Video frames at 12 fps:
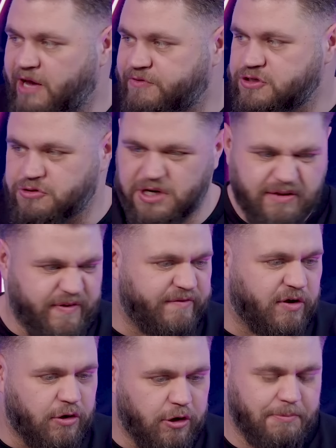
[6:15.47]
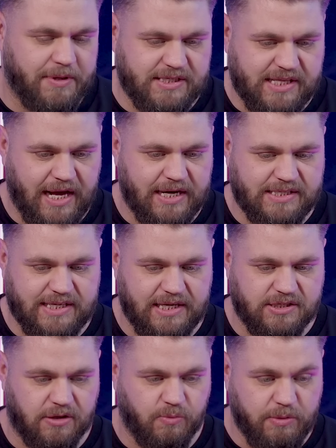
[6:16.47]
Evans, who didn't even have a club at the start of the
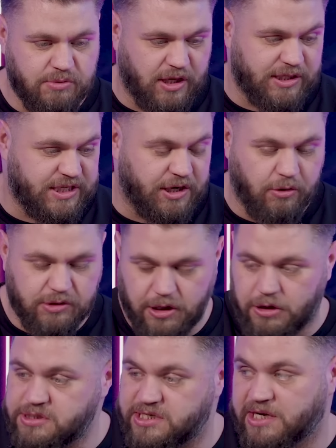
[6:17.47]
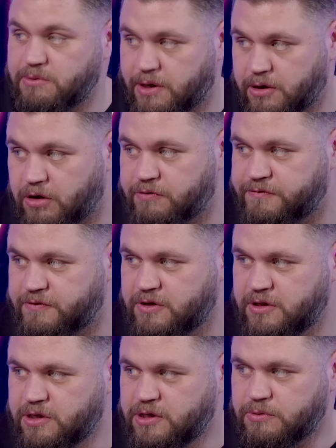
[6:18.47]
season. We was actually holding on till he went off.
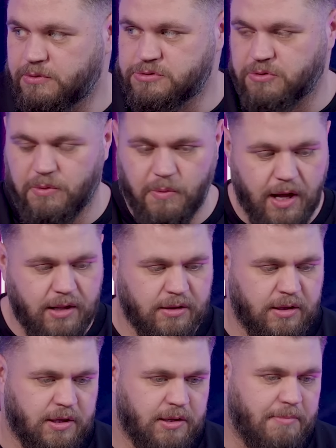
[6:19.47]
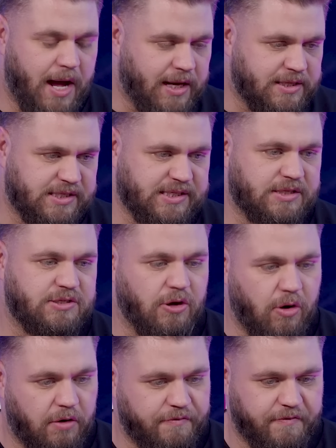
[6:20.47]
Mm. He was doing well. Marcus had to
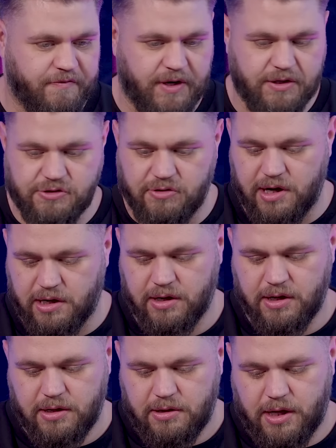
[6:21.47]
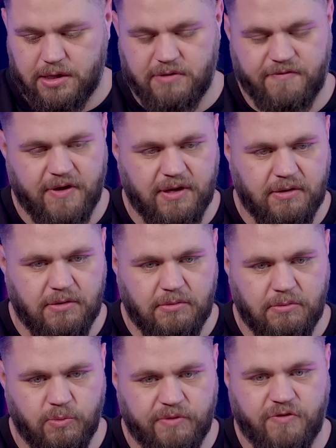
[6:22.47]
go off with an injury. And you think,
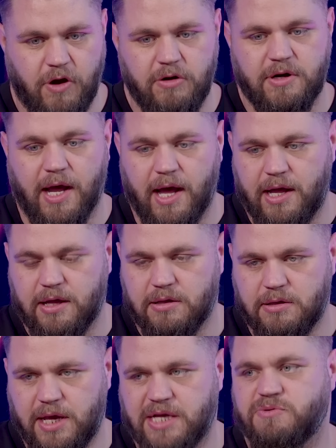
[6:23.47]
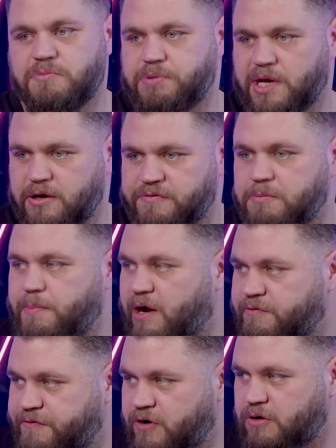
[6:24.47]
we've gone there. Yes, we played off the
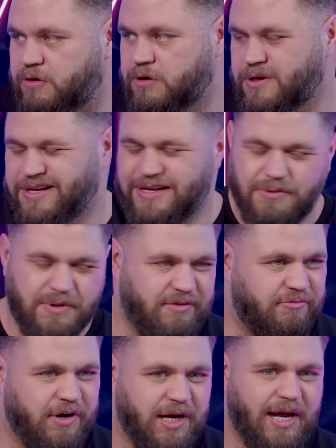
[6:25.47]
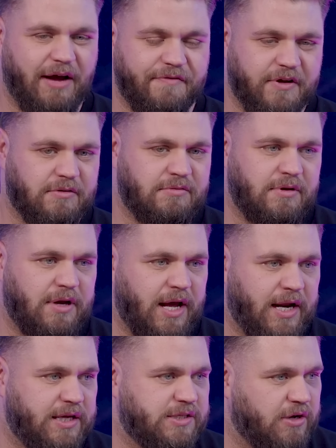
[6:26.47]
back foot. We didn't really have a,
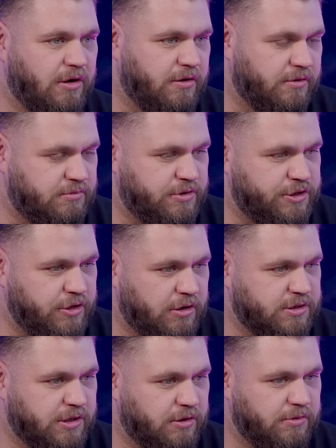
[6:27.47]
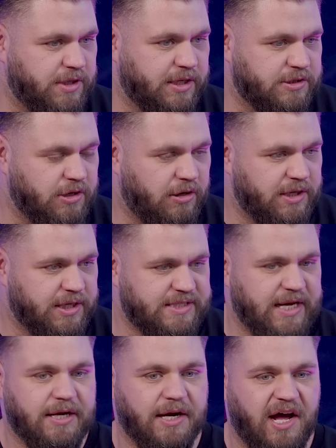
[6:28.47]
any sort of shots, I don't think, at all in the
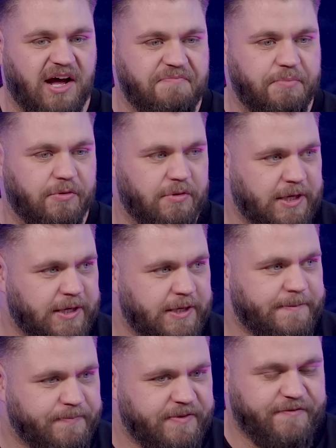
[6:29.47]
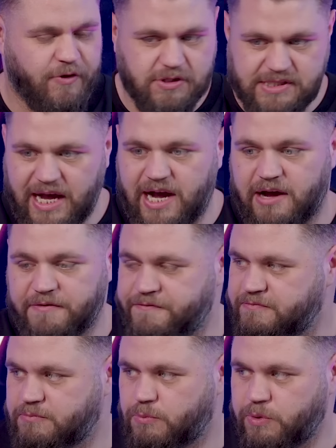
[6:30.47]
second half. But first
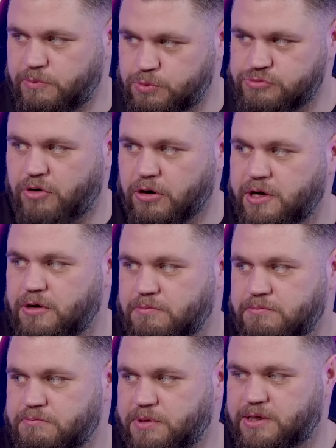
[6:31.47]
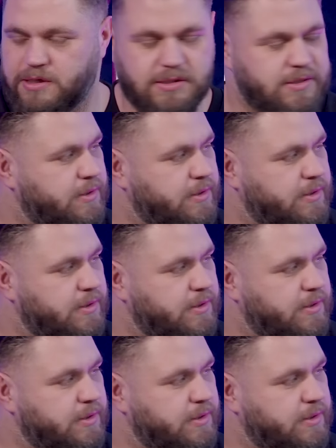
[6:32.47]
half, we was rocking them. What do you, what